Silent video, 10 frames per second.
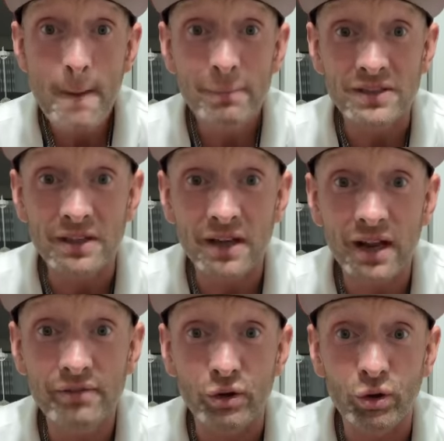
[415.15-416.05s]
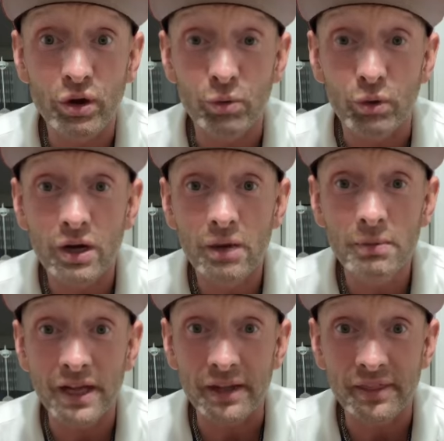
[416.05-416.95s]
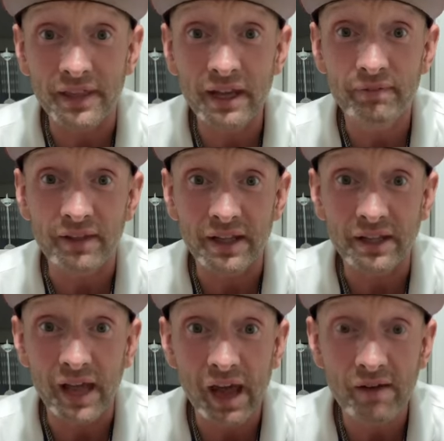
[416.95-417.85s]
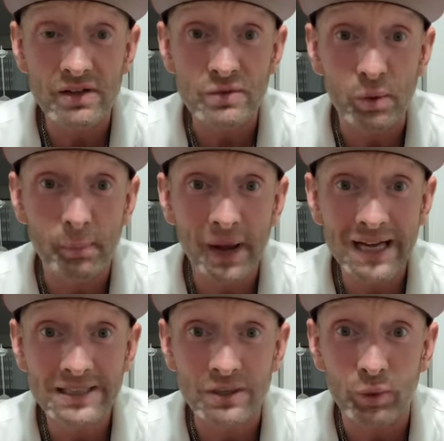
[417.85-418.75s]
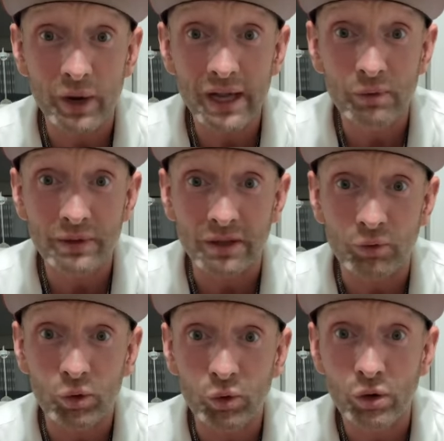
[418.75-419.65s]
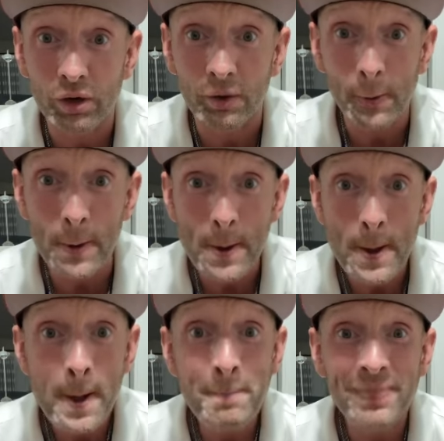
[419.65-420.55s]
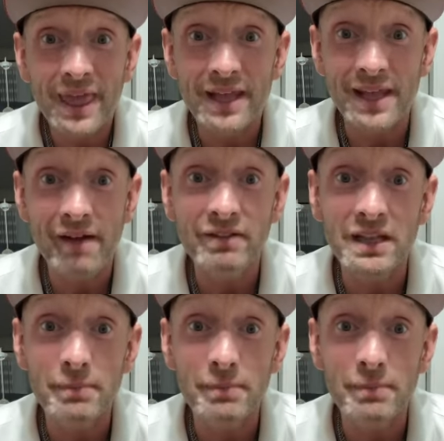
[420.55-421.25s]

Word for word: But the day of the Lord will come like a thief, and then the heavens will pass away with the roar, and the heavenly